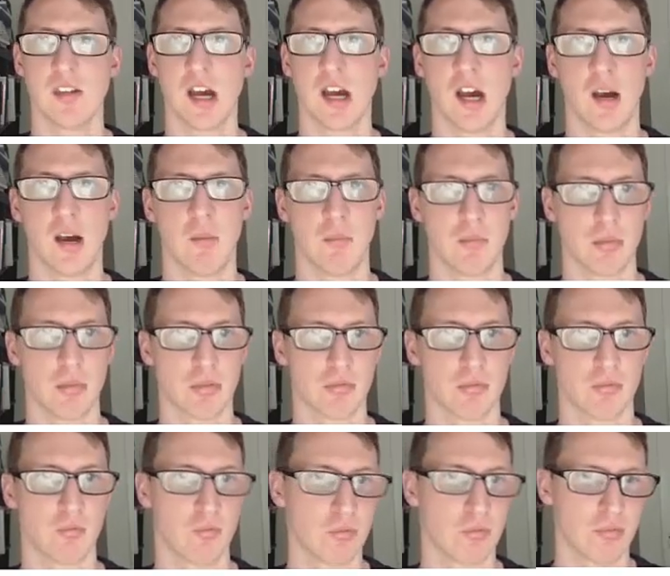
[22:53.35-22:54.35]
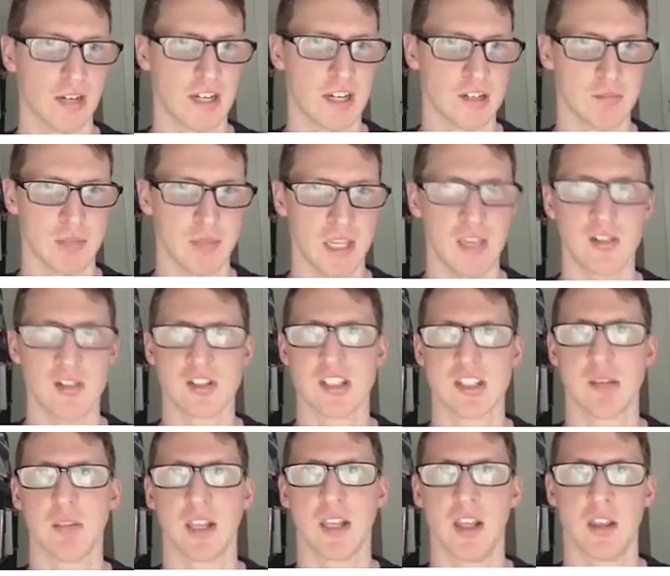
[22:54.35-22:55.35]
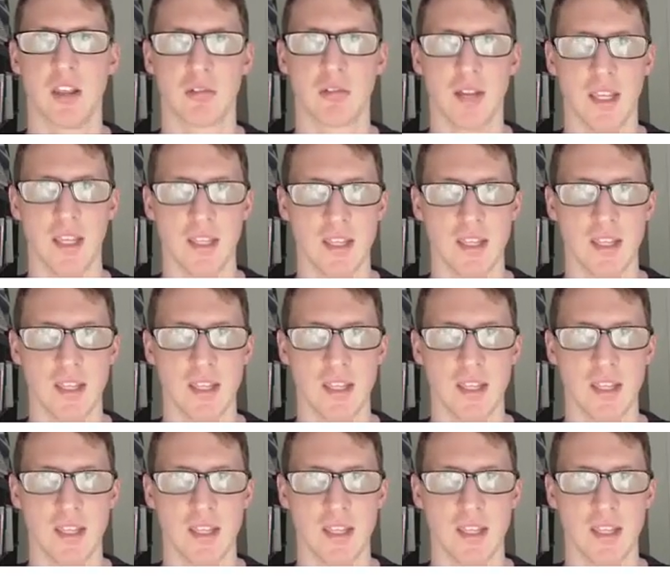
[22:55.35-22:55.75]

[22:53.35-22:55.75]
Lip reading: 300 million or something in 3